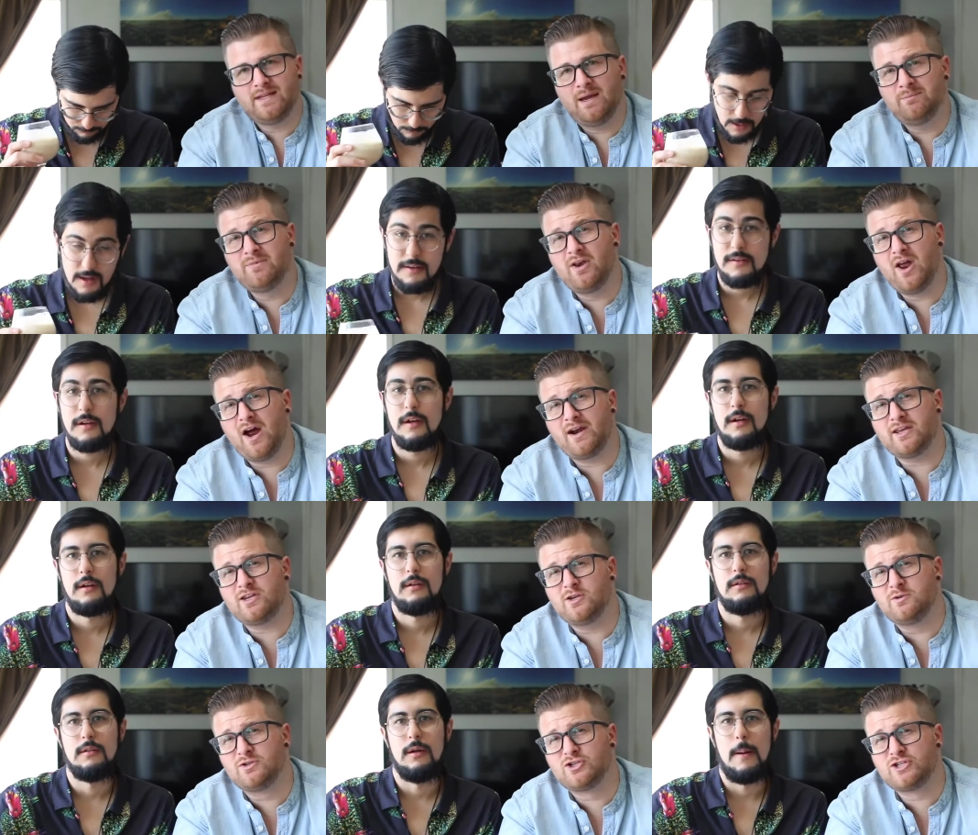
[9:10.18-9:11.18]
Speaker 1: I'm not a
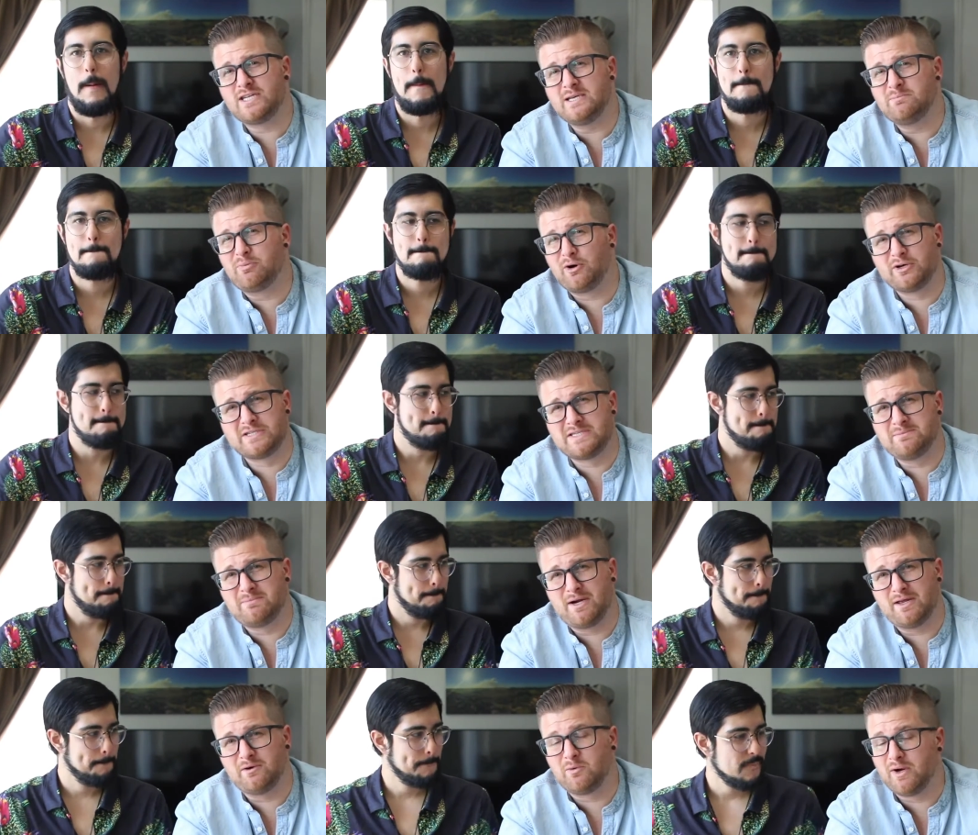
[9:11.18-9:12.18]
huge tea person,
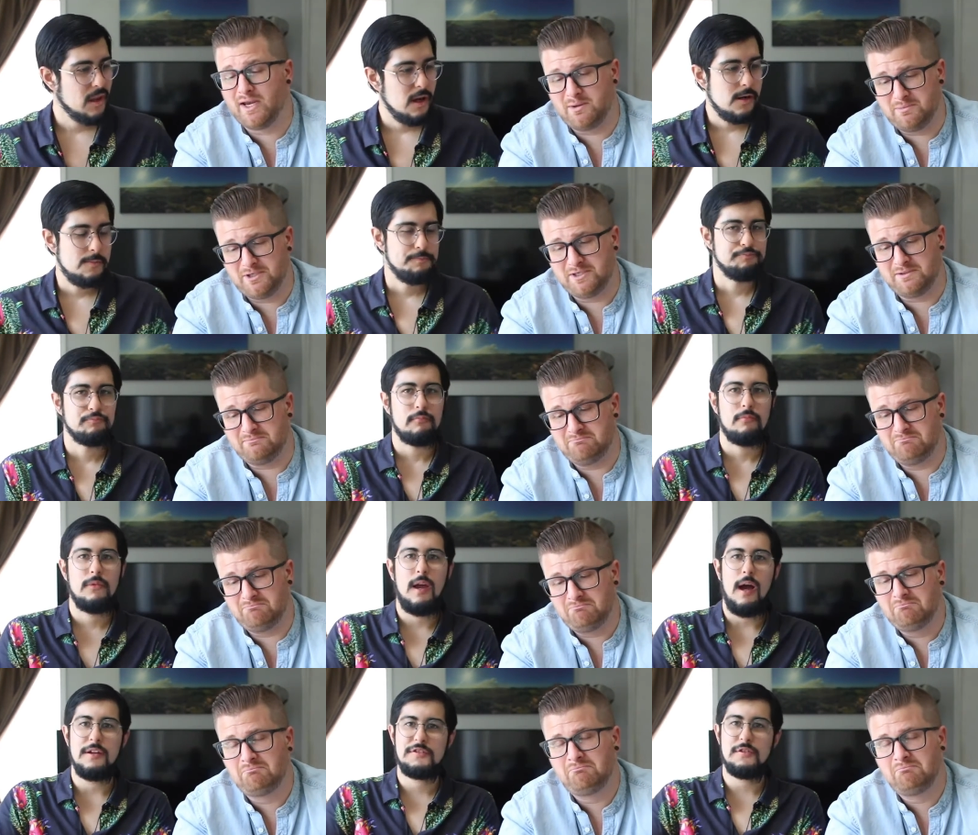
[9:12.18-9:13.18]
by the way, but
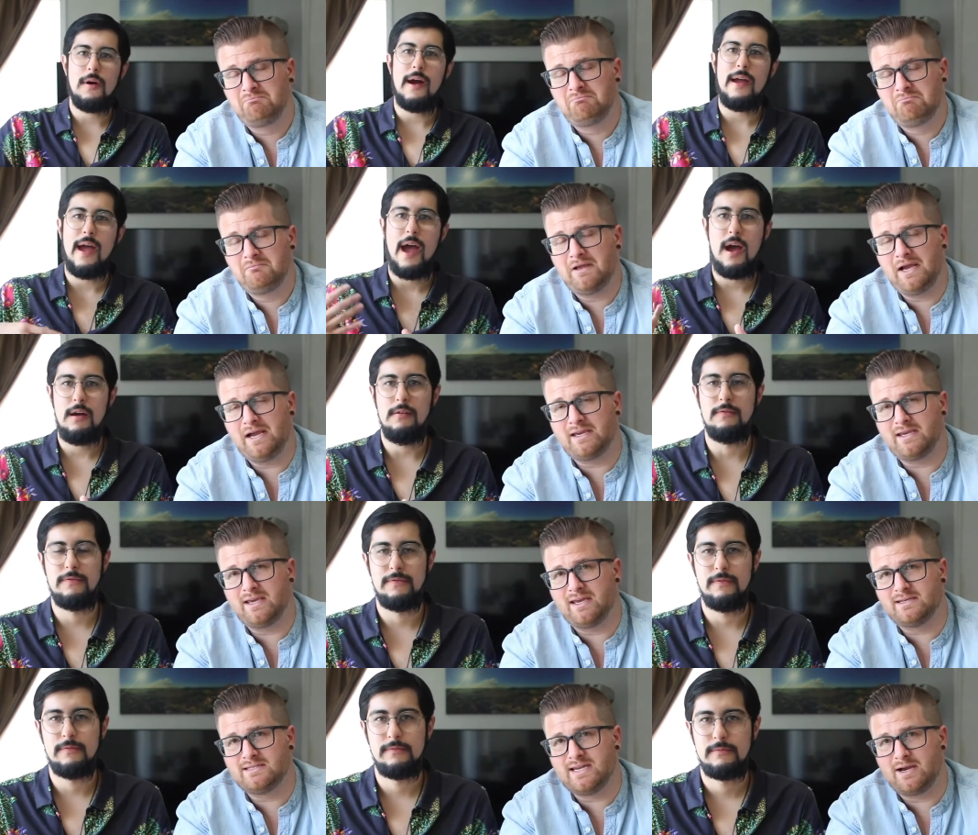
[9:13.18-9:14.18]
yeah, so I can
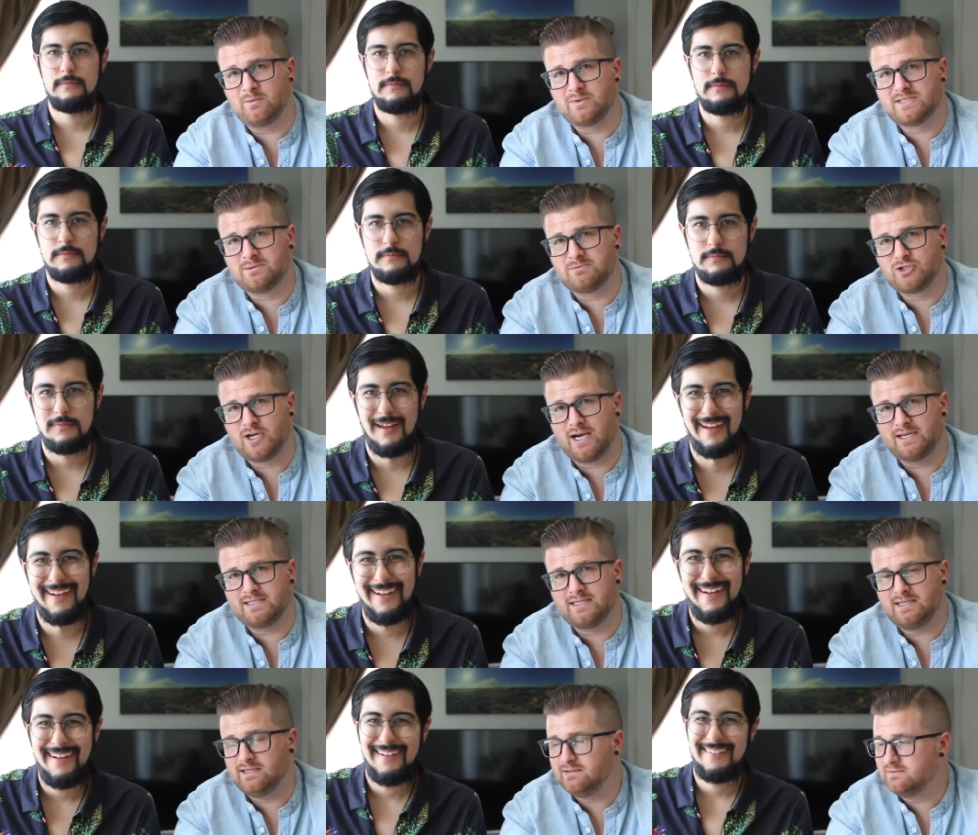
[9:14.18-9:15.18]
get down with some chai
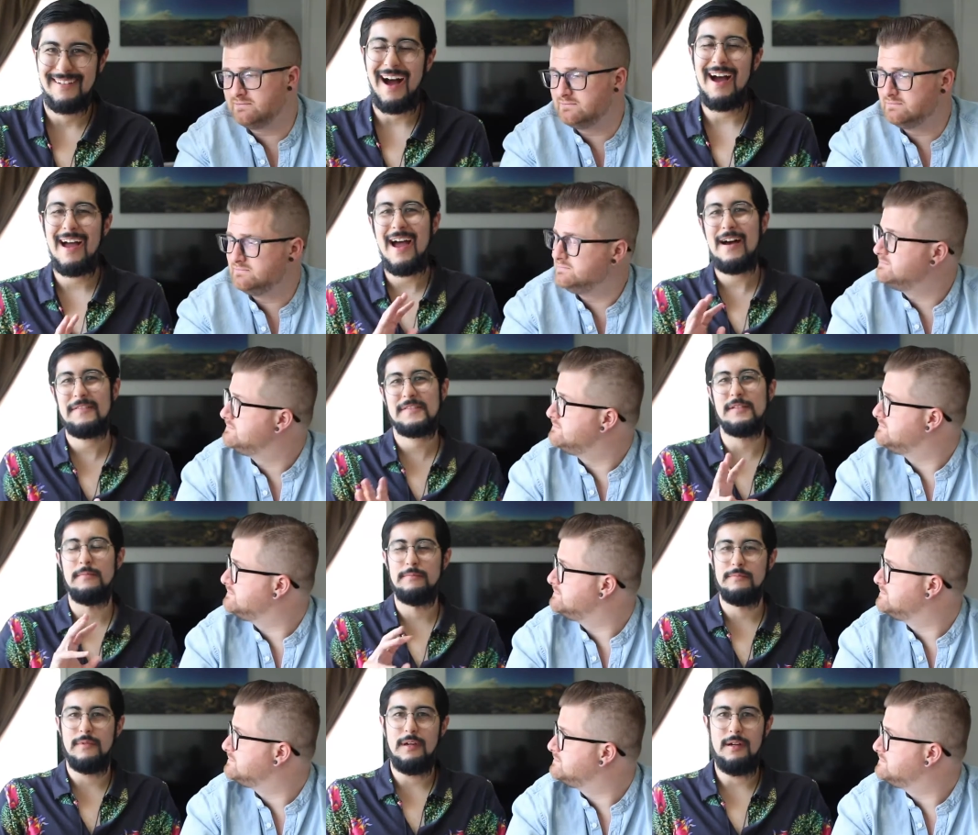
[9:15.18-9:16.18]
tea.
Speaker 2: I have
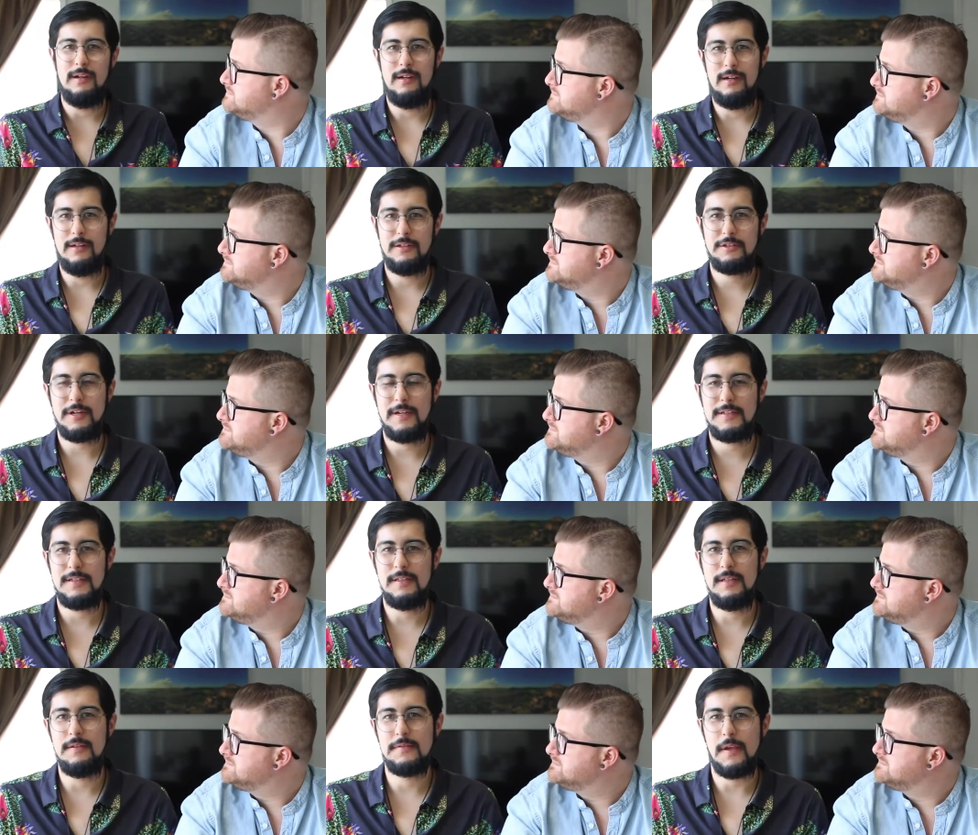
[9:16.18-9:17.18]
some chai
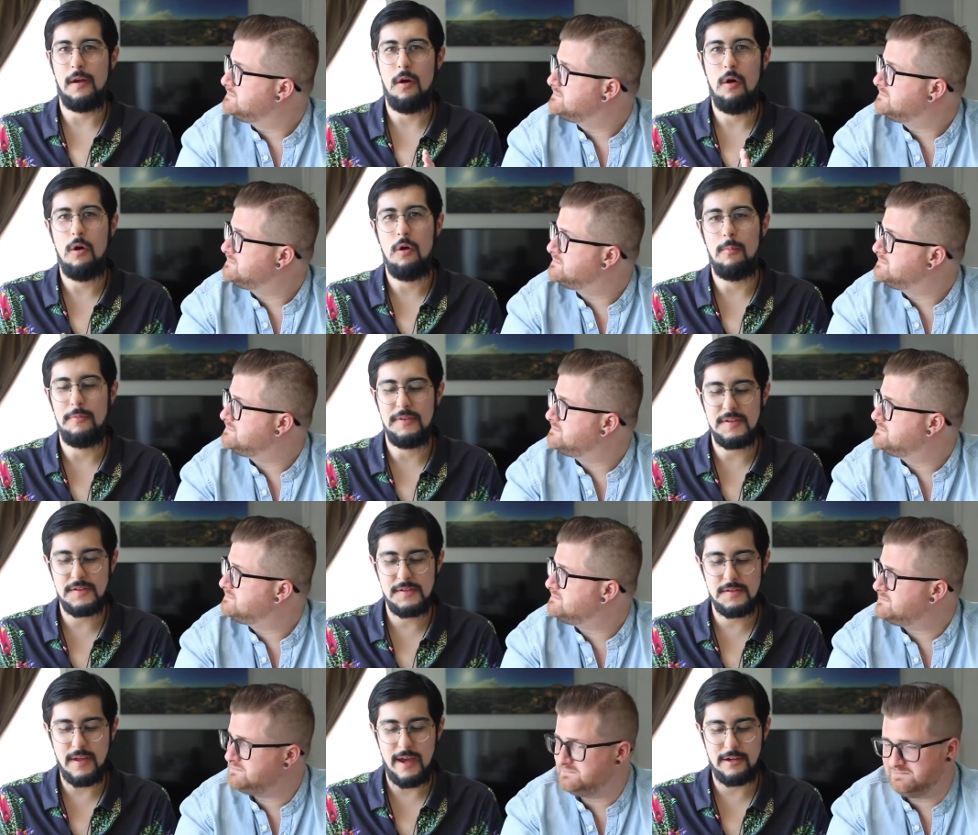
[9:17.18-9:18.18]
tea leaves at home. This
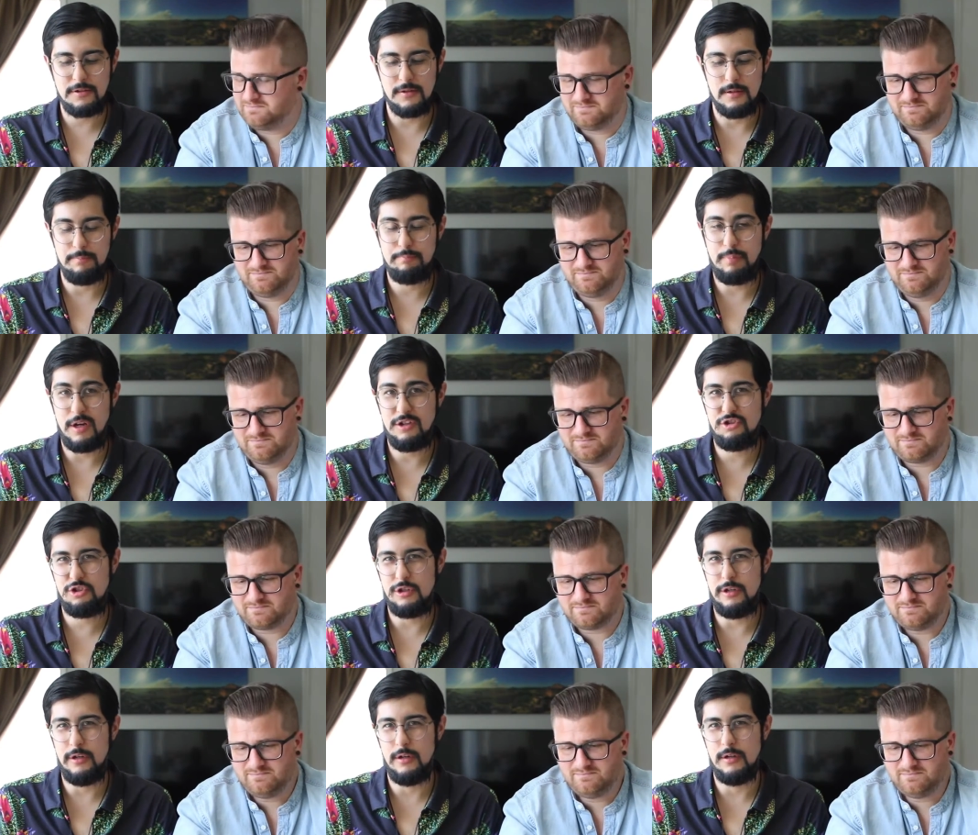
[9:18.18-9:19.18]
is actually
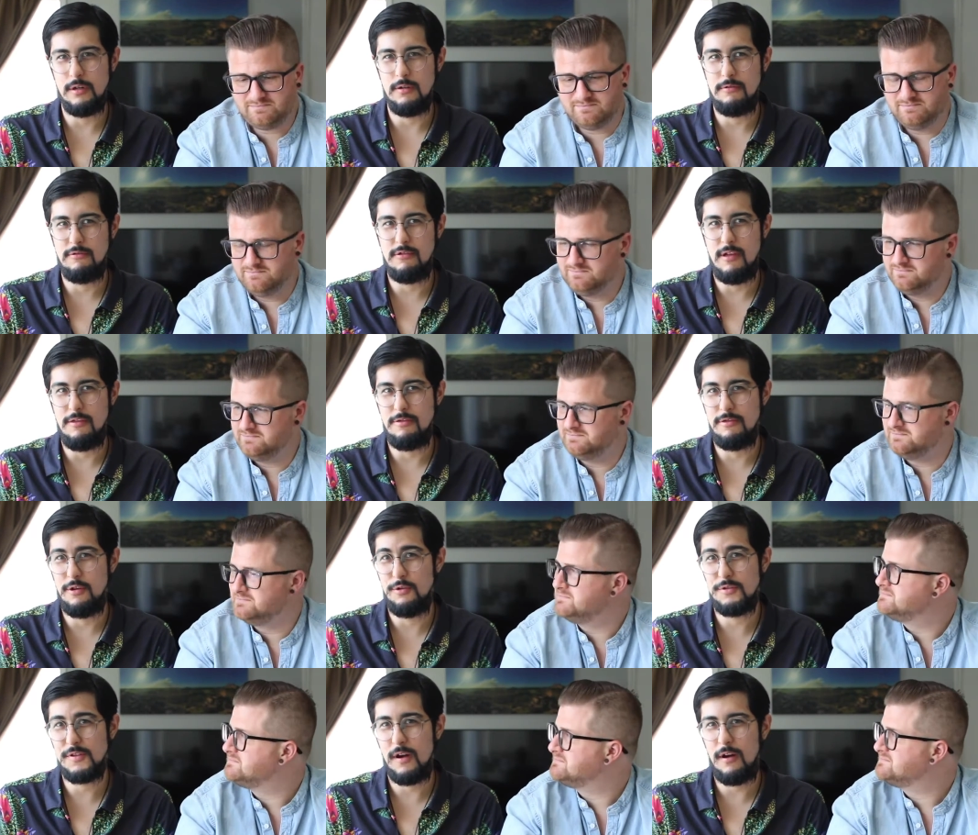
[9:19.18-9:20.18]
punchier than
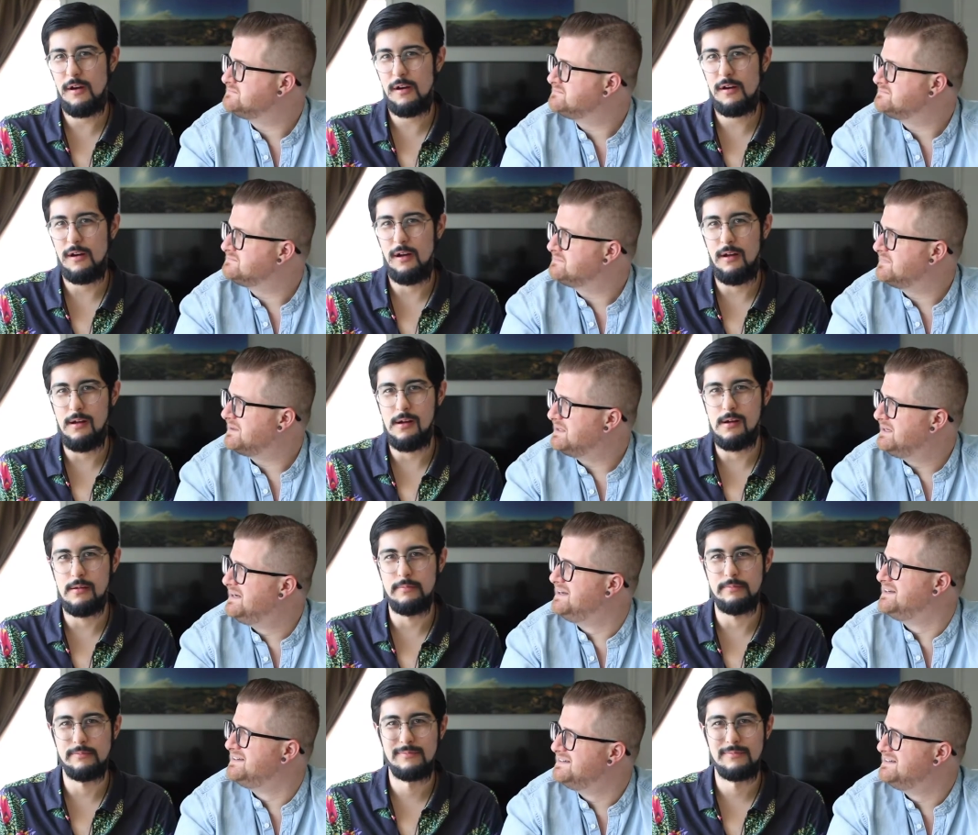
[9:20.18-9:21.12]
those are,